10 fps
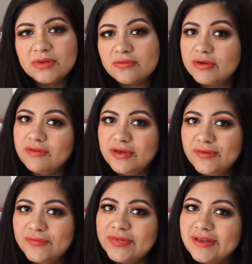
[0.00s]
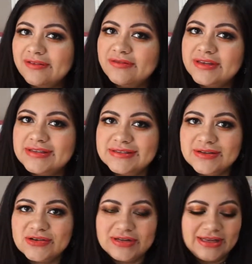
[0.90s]
review of this
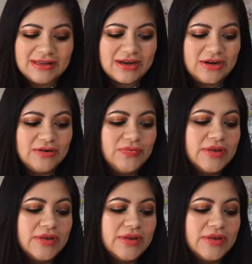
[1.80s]
curling iron.